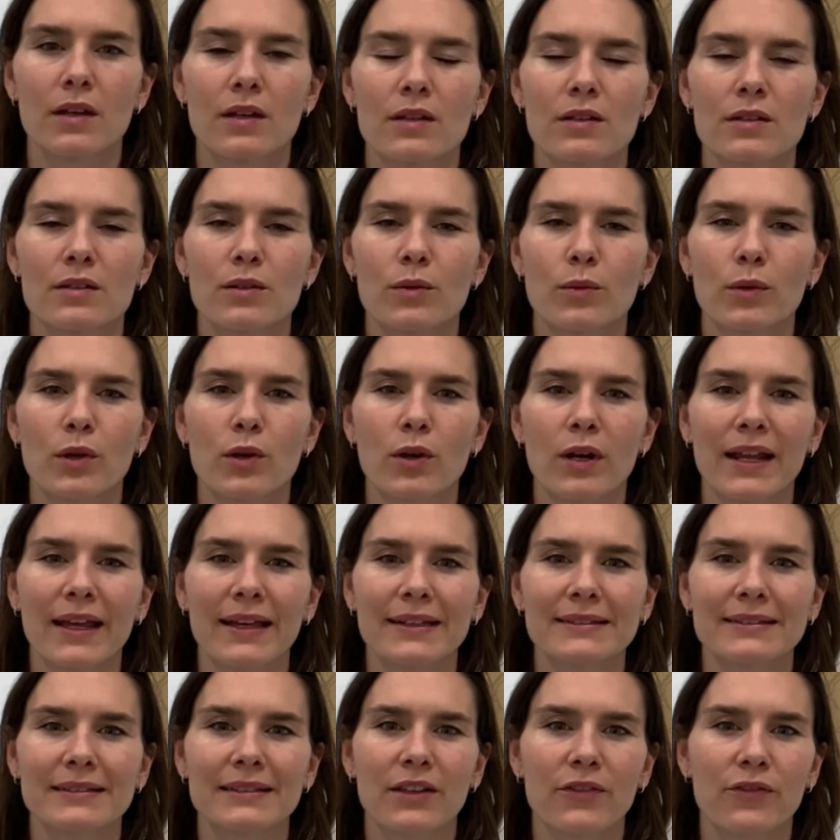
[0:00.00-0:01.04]
So we
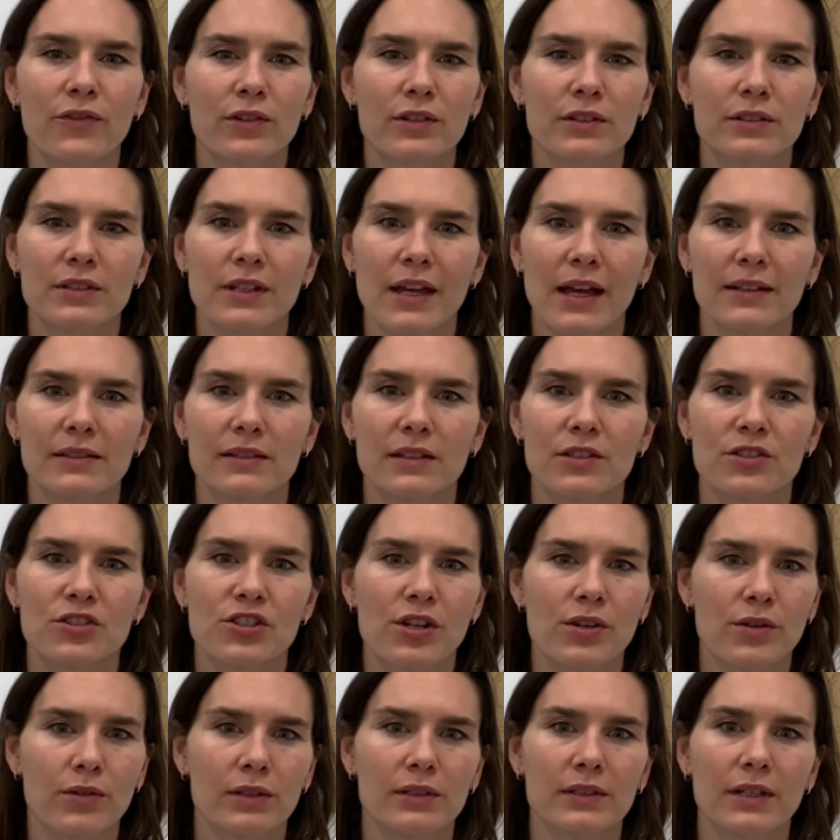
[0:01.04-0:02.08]
collect different data,
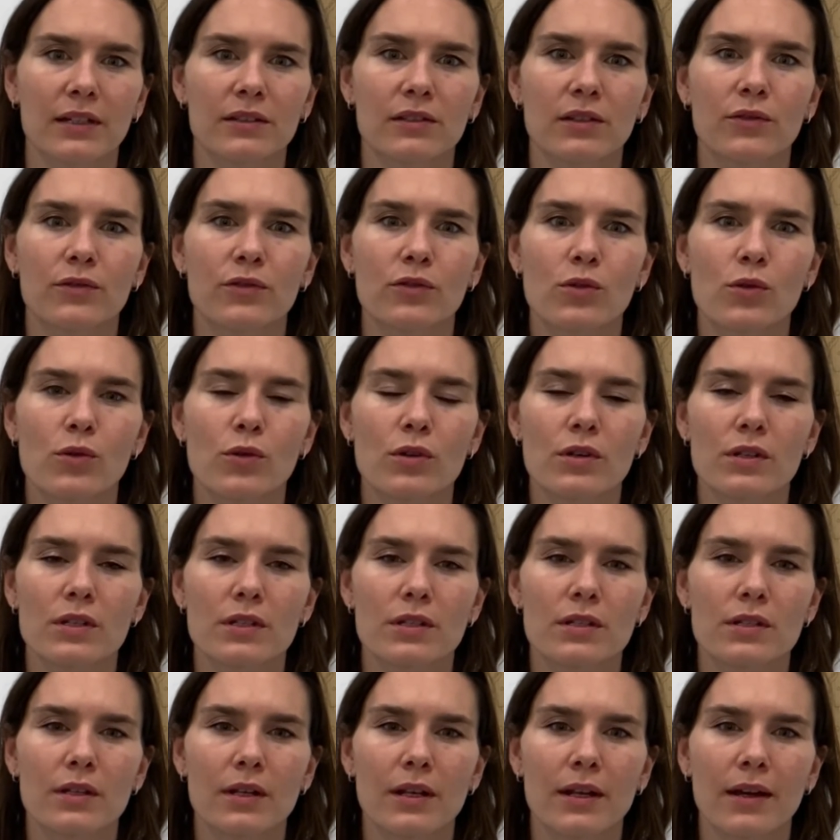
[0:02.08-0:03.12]
general data of
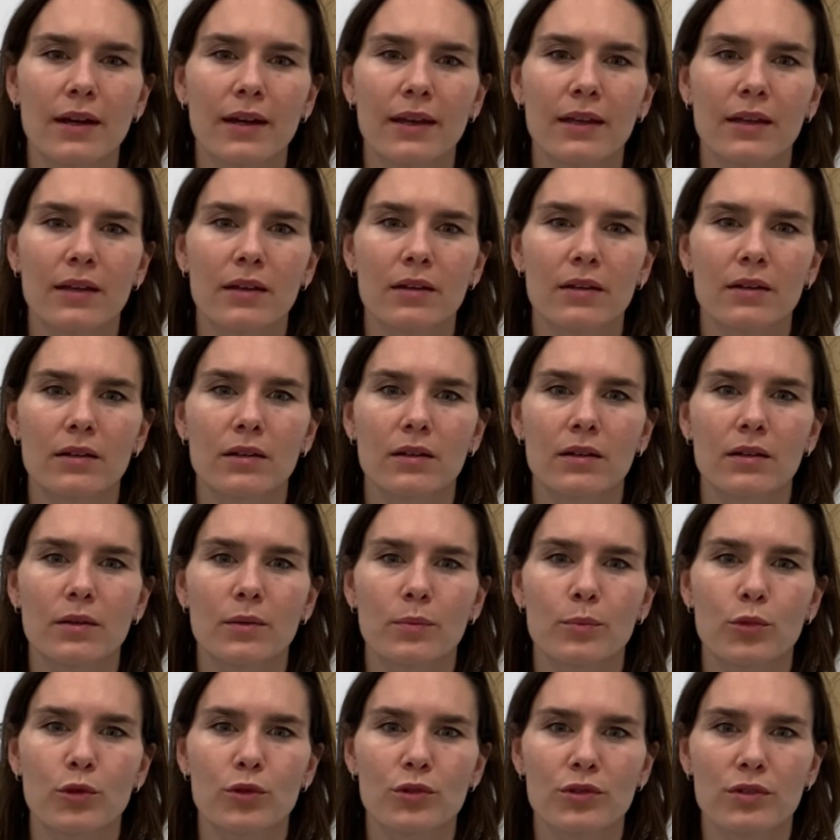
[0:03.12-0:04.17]
course, like
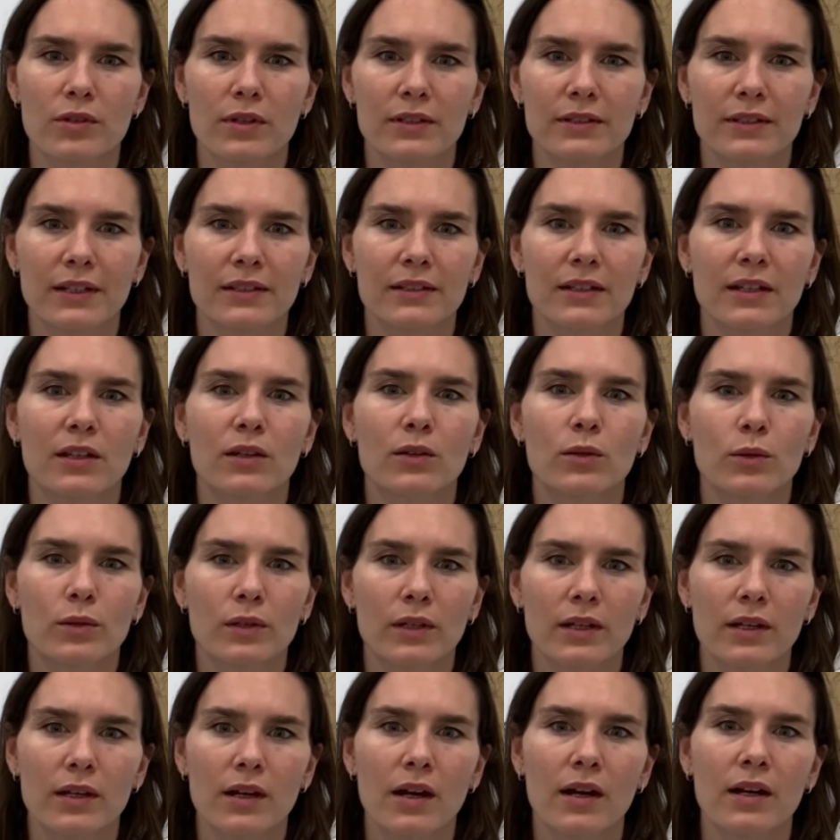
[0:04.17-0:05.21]
personal data
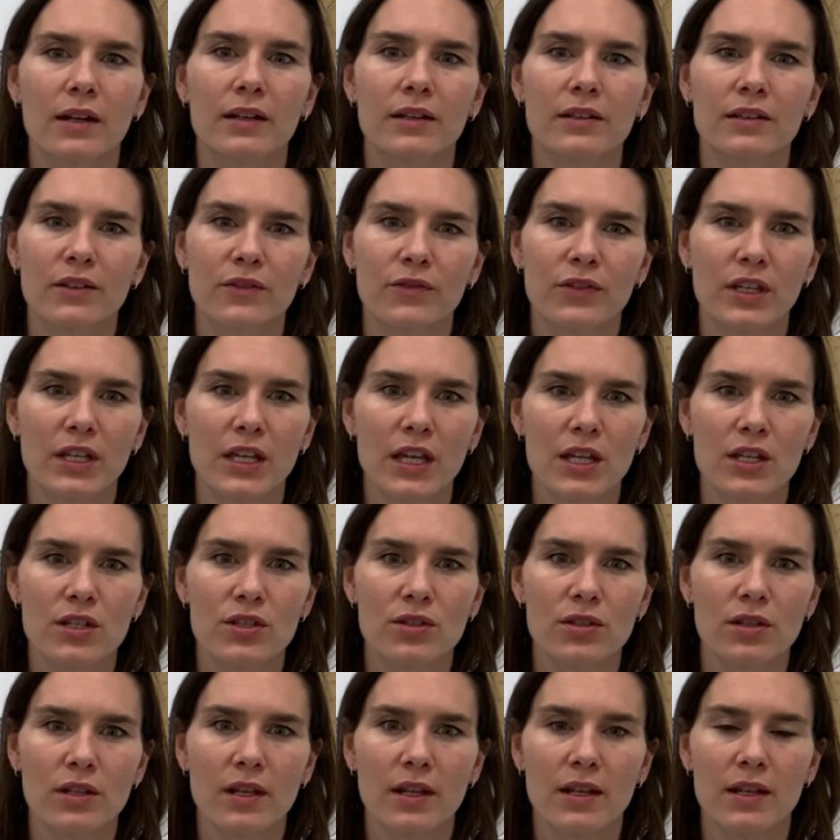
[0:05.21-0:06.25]
including
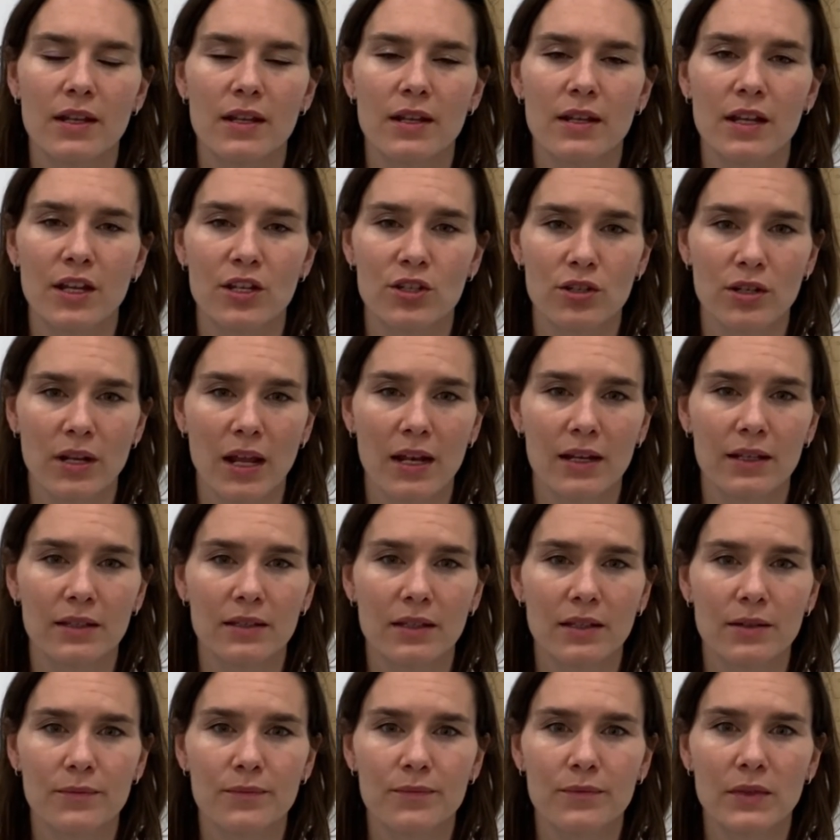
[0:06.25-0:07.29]
identification and
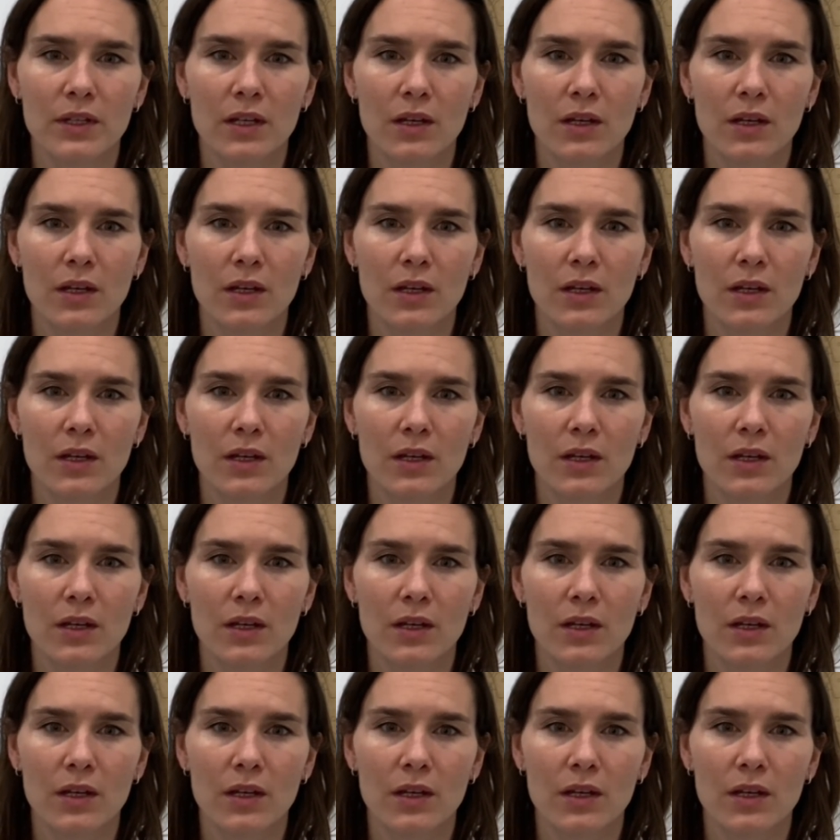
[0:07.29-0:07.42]
nationality,